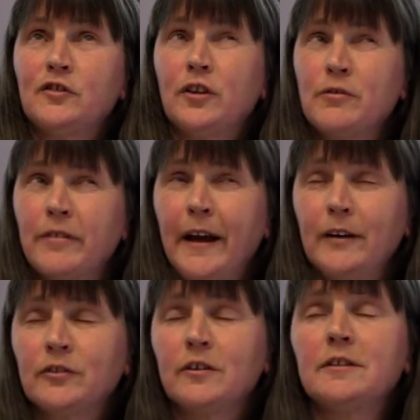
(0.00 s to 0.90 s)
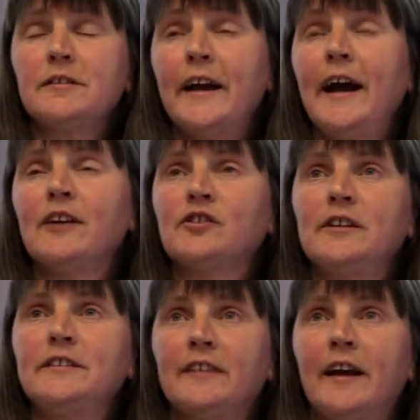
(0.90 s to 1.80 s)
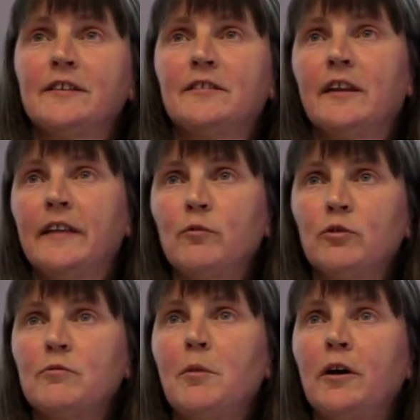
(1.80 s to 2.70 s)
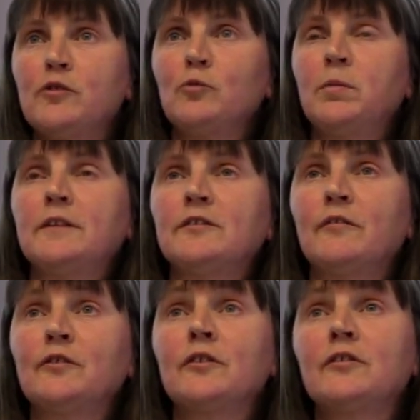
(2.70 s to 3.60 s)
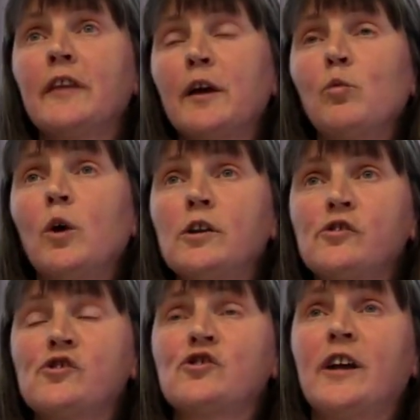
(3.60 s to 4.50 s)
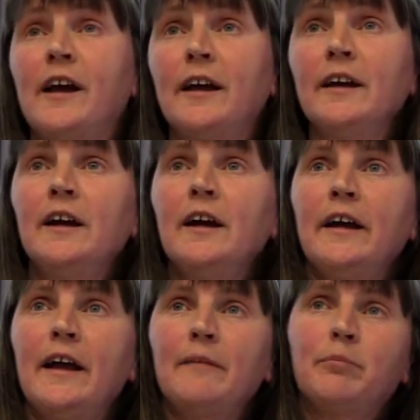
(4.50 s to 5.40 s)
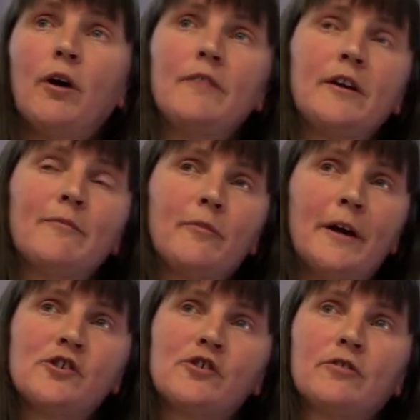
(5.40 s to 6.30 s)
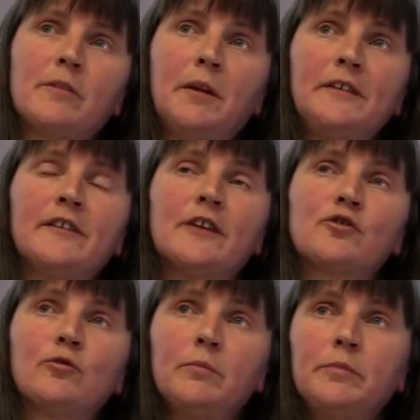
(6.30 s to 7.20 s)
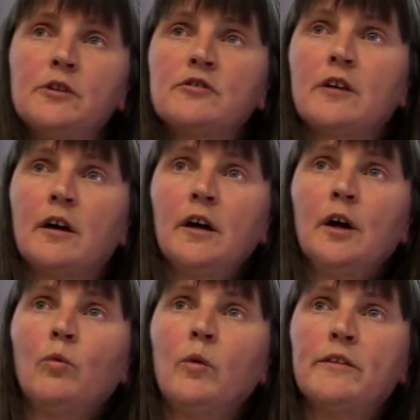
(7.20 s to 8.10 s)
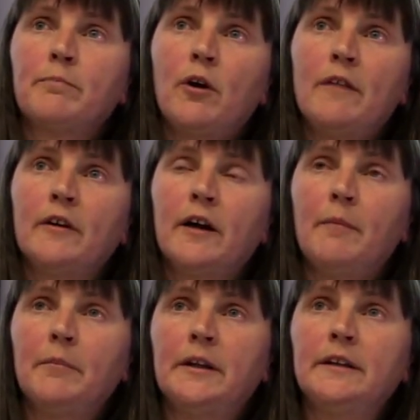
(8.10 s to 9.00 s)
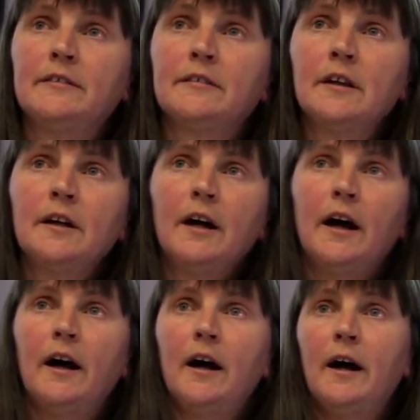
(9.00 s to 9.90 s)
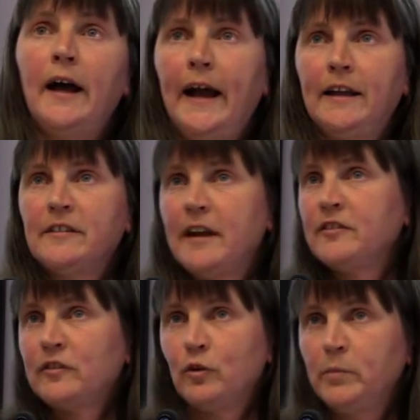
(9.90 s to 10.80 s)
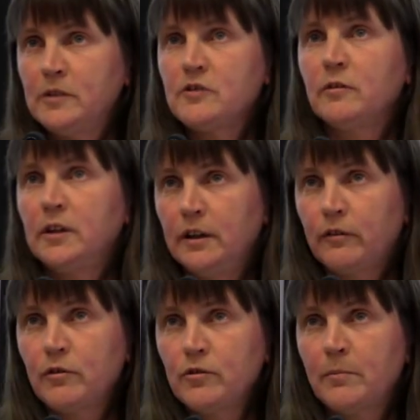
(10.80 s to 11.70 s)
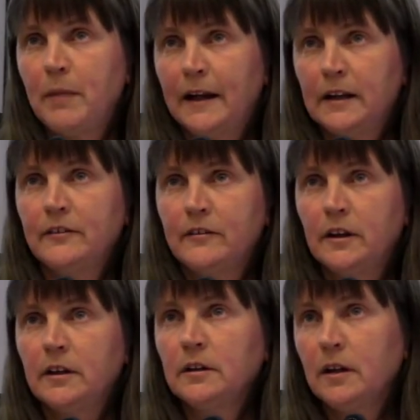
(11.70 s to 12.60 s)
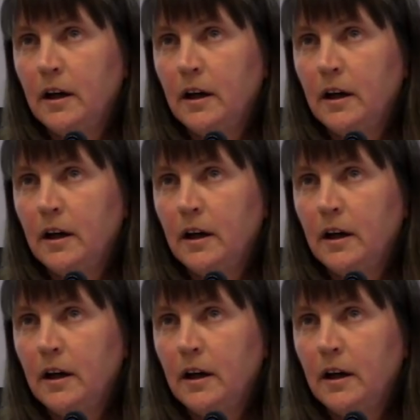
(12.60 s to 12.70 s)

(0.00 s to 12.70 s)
2000, they actually said that they would remind all police officers that they weren't to share private information on the police national computer with private companies, and they've still been doing it through the blacklisting